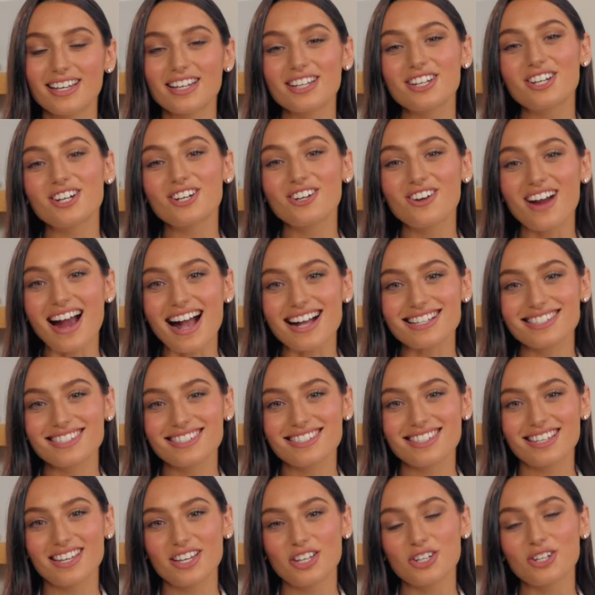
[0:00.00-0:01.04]

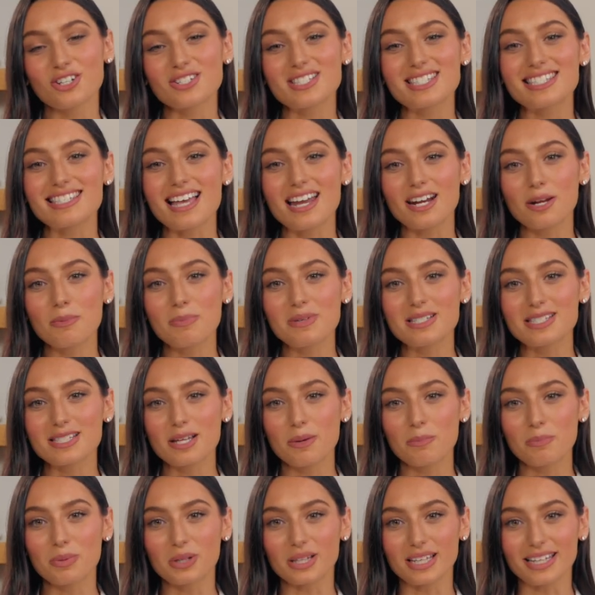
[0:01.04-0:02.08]
Congrats! Your setup is
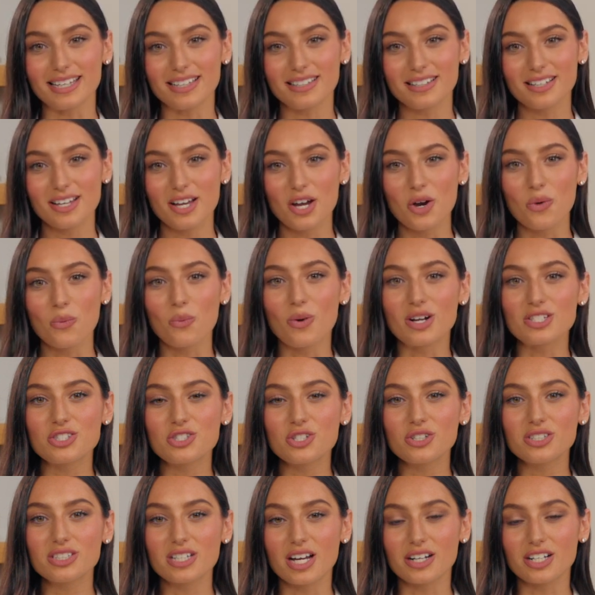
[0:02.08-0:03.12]
complete. Once
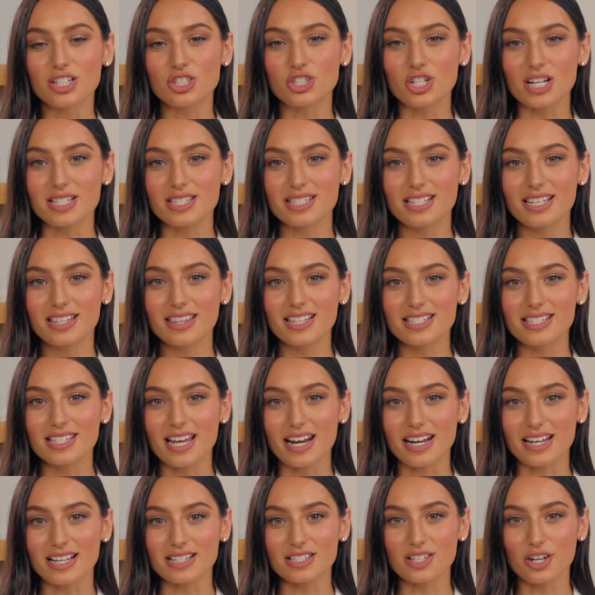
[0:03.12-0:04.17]
you're done adjusting the
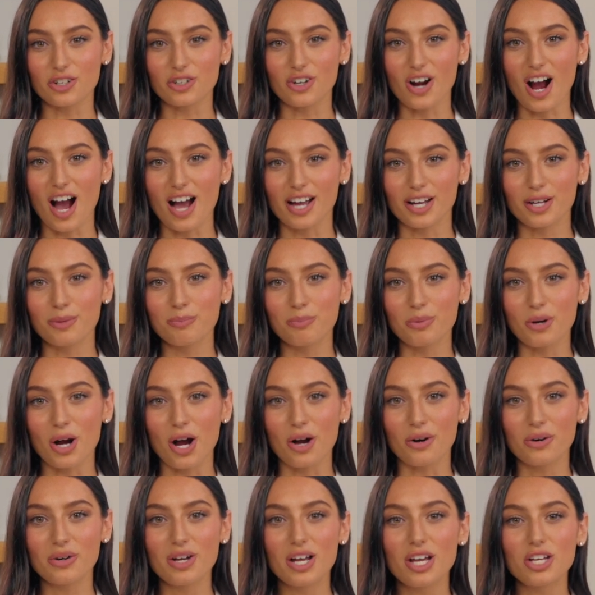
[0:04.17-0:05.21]
settings on your Ion
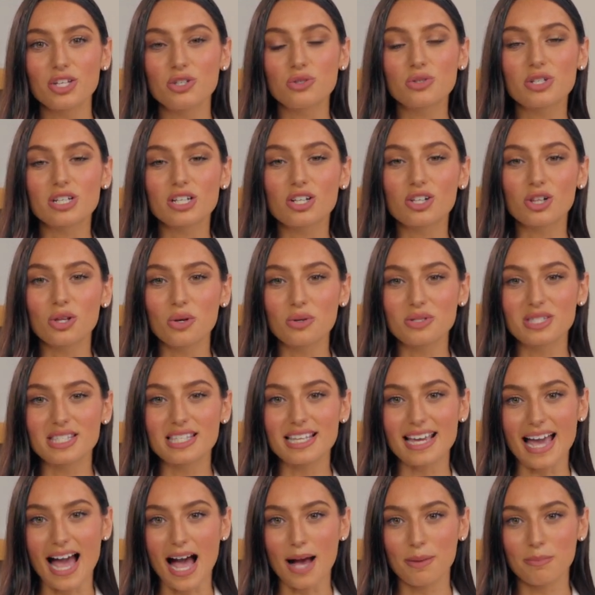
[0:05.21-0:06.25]
Pro, you can close
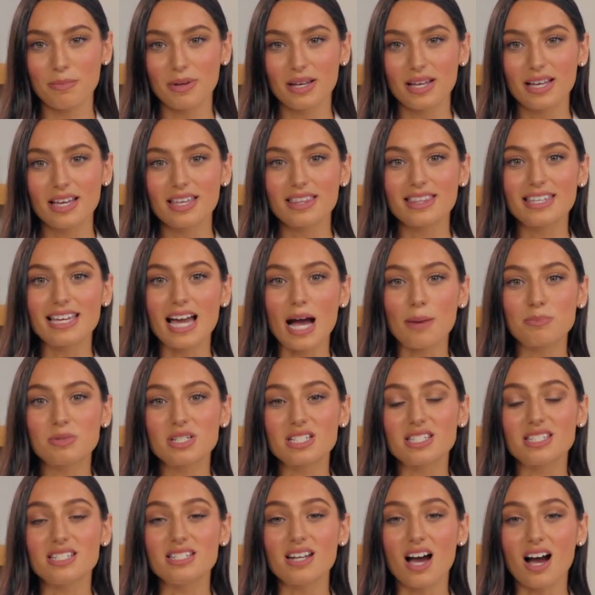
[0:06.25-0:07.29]
the app. The app
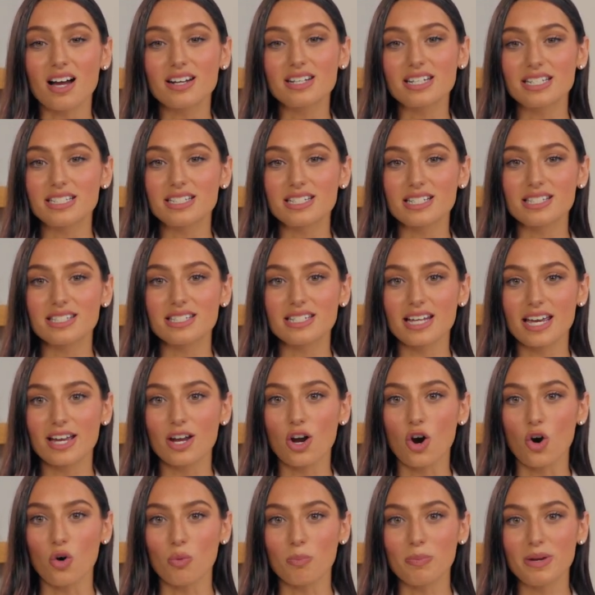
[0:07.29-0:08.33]
does not need to stay
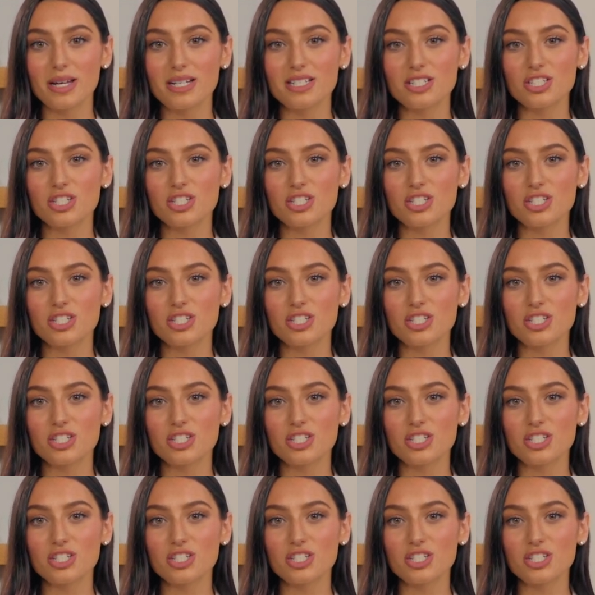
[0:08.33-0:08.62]
open